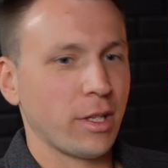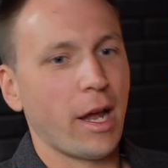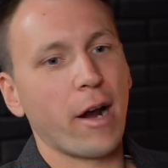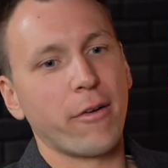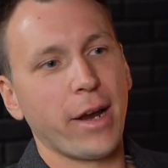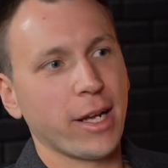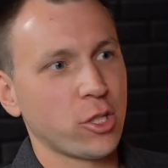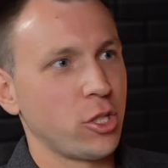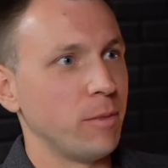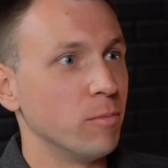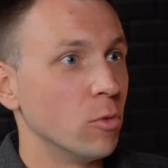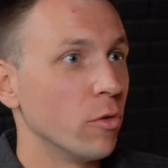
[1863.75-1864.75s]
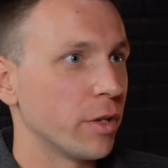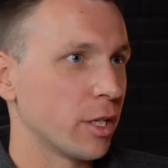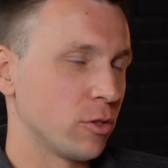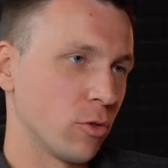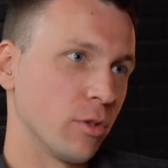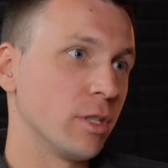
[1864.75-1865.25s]
are actually moving
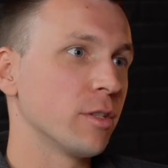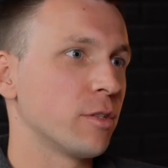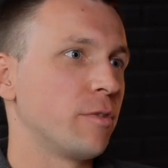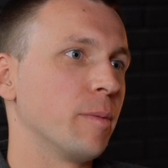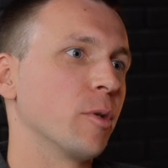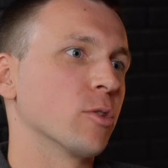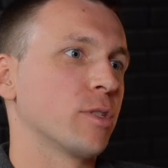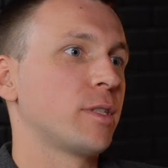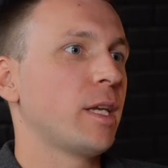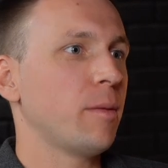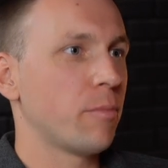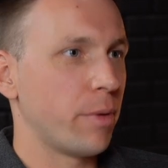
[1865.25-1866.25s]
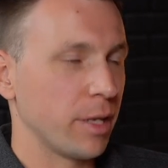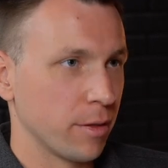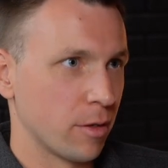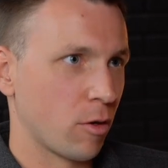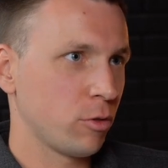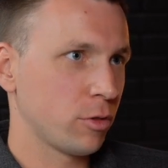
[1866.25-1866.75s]
into the industry, because they bring
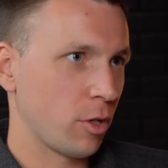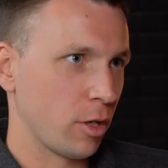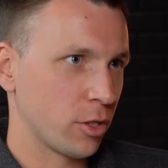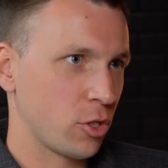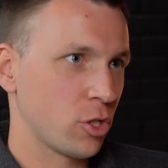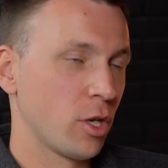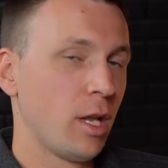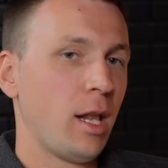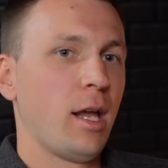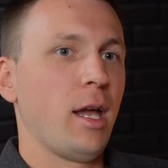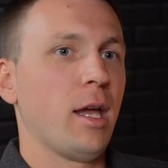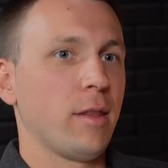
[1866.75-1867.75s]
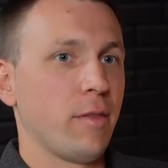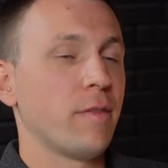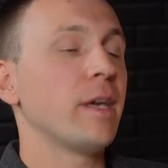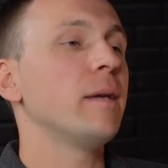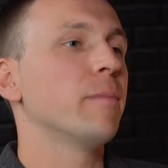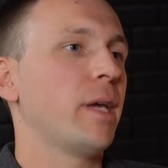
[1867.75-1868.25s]
their own knowledge
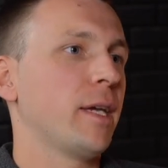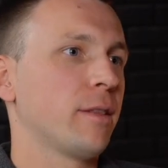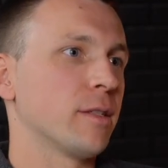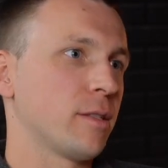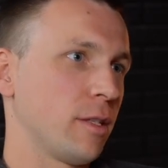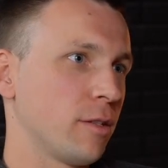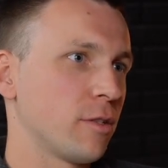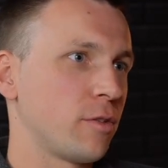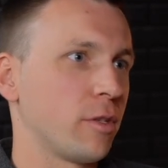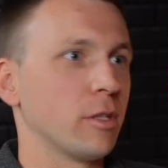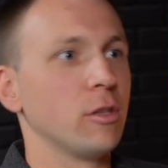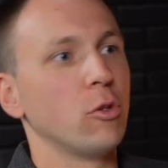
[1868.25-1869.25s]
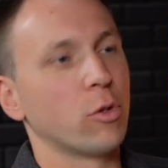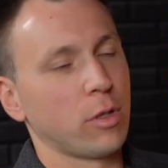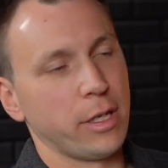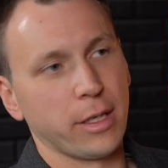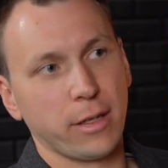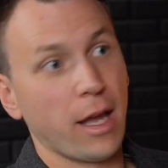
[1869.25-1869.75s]
and they make this industry look
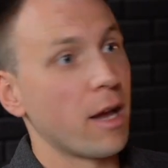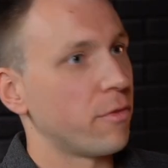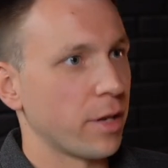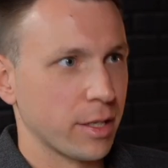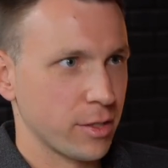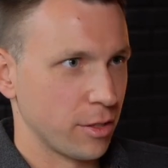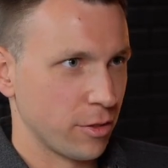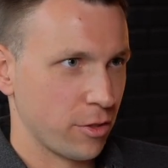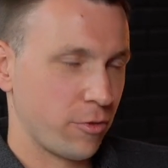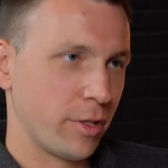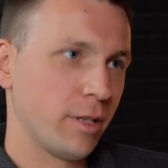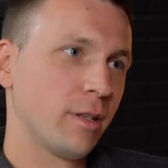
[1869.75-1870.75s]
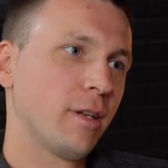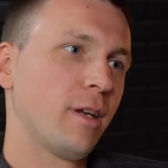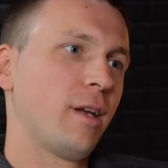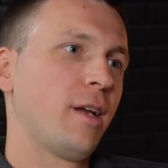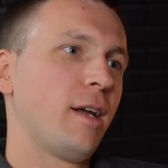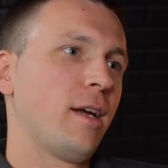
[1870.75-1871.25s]
like FX industry.
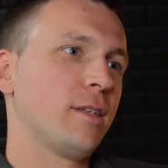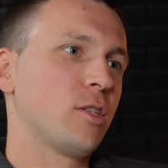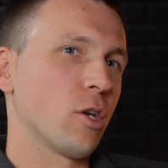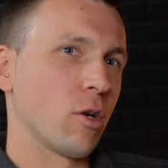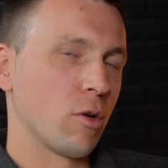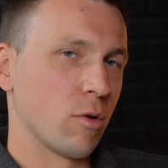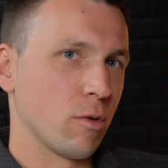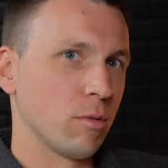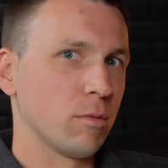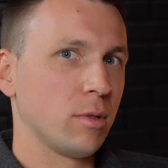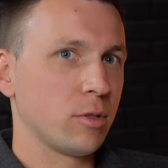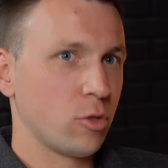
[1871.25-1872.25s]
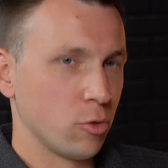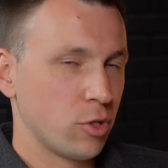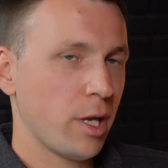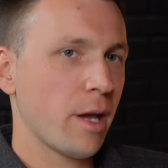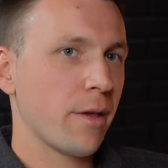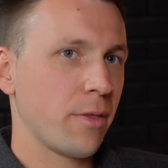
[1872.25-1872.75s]
So
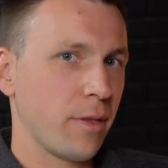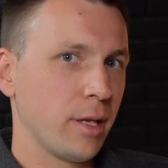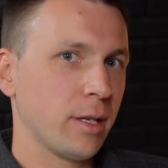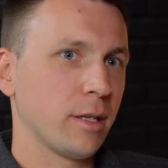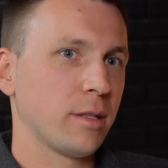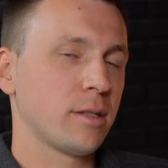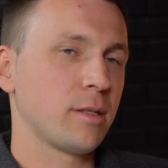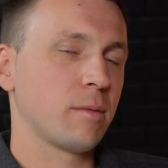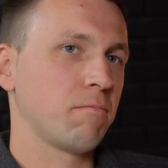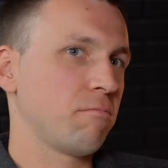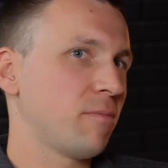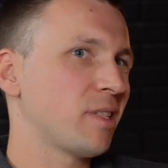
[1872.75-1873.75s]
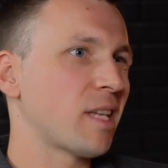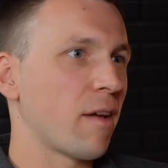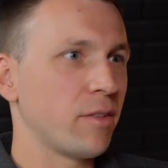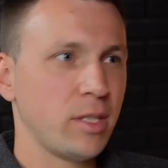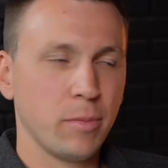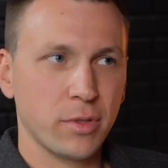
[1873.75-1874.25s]
today I think it's
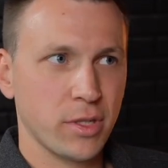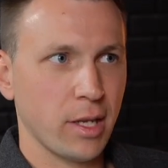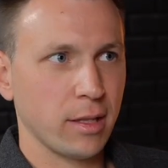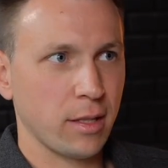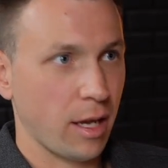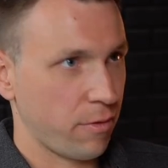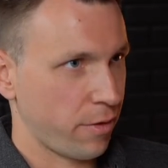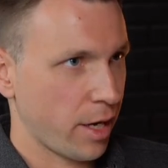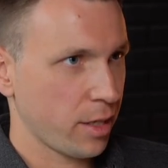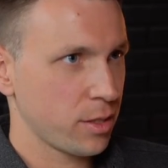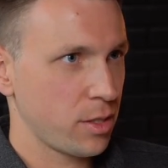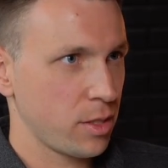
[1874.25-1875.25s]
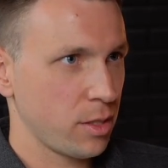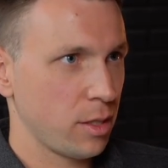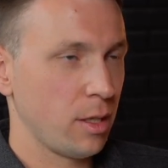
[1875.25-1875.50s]
70% FX